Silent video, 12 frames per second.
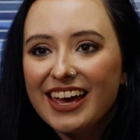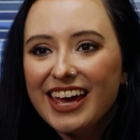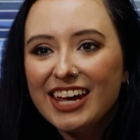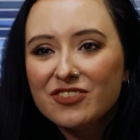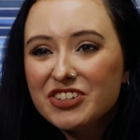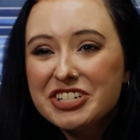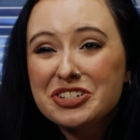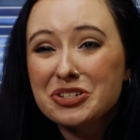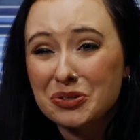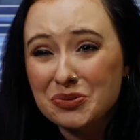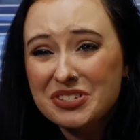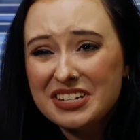Every
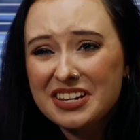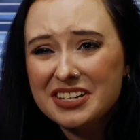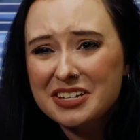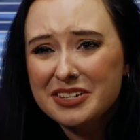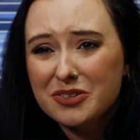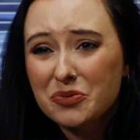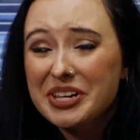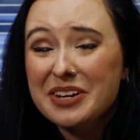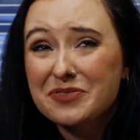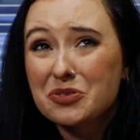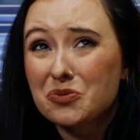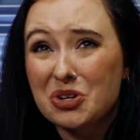Tuesday, we have
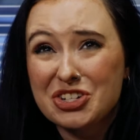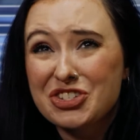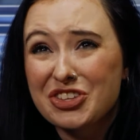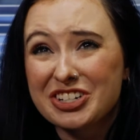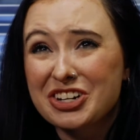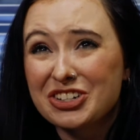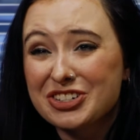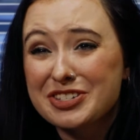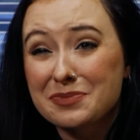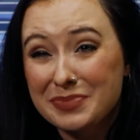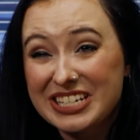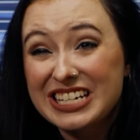to wash their cars
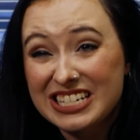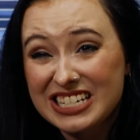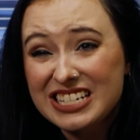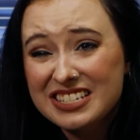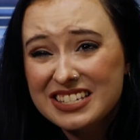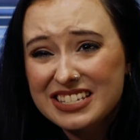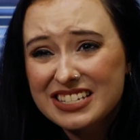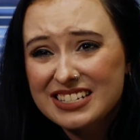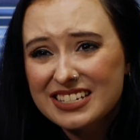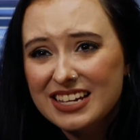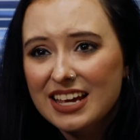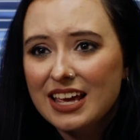in bikinis.
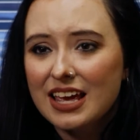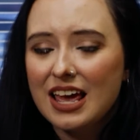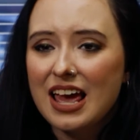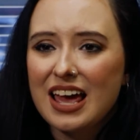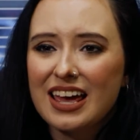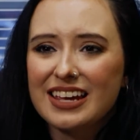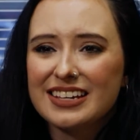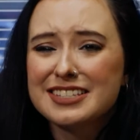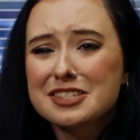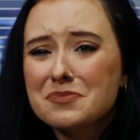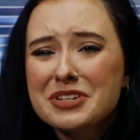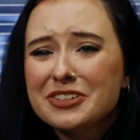It's
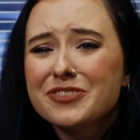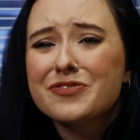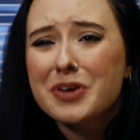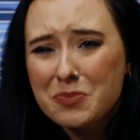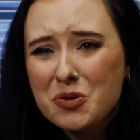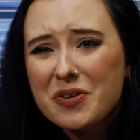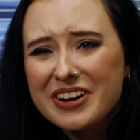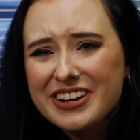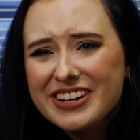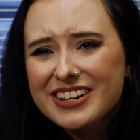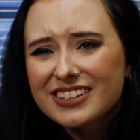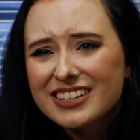the middle of
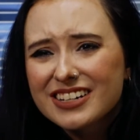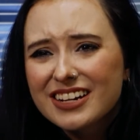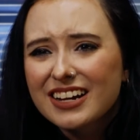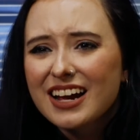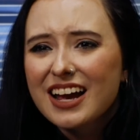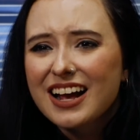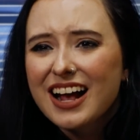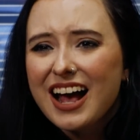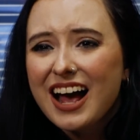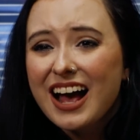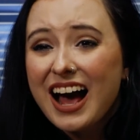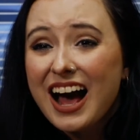February.
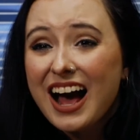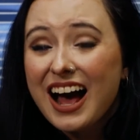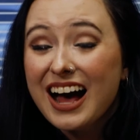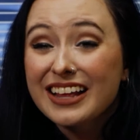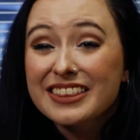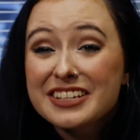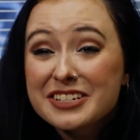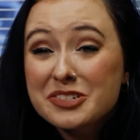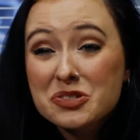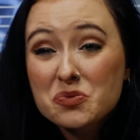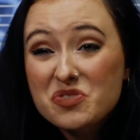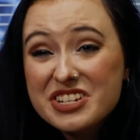I think
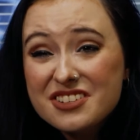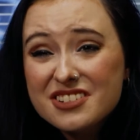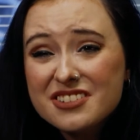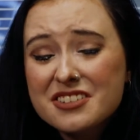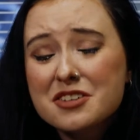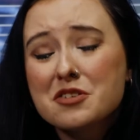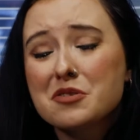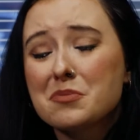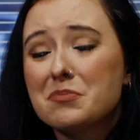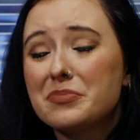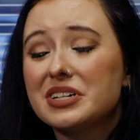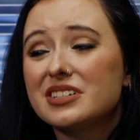it's weird,
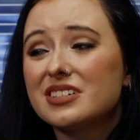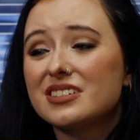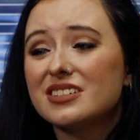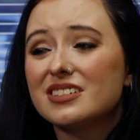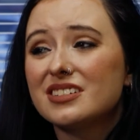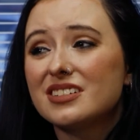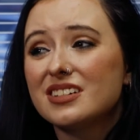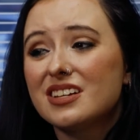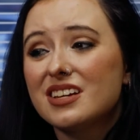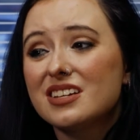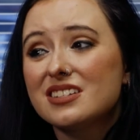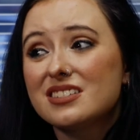but
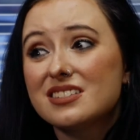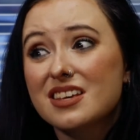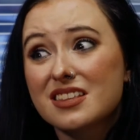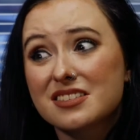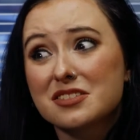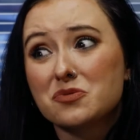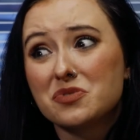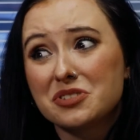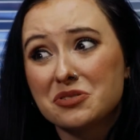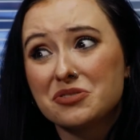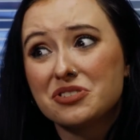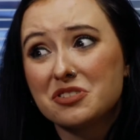Seth's the one
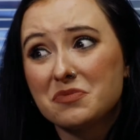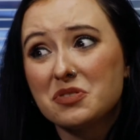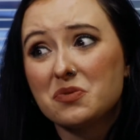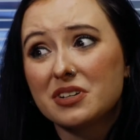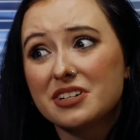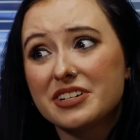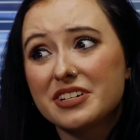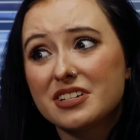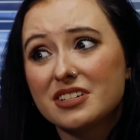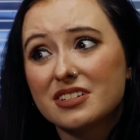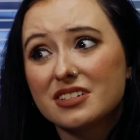who should be worried.